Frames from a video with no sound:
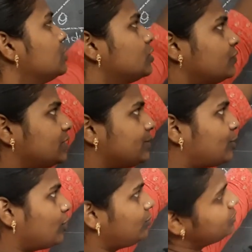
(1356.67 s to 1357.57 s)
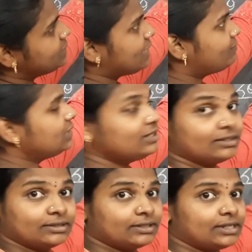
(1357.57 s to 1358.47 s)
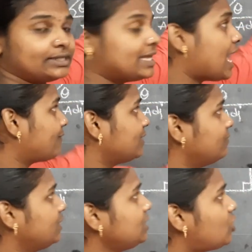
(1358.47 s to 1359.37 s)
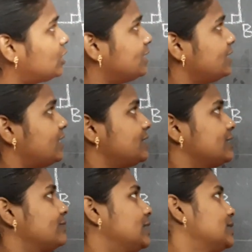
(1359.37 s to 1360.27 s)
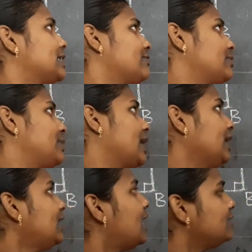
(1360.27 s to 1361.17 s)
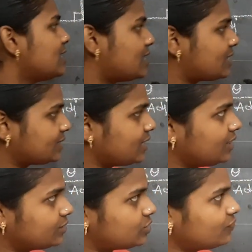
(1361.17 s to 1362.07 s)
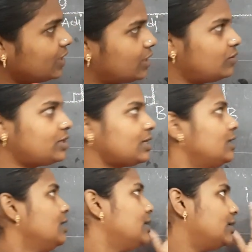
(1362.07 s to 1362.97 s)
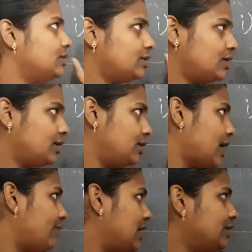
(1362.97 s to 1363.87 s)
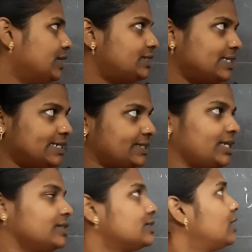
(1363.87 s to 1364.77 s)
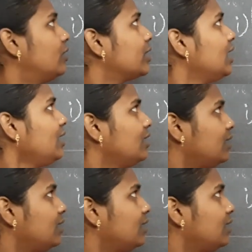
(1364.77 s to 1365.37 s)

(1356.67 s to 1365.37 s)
So for the problem 7, they have given cot theta is equal to 7 by 8 and they are asking us to figure out, evaluate these things. Okay.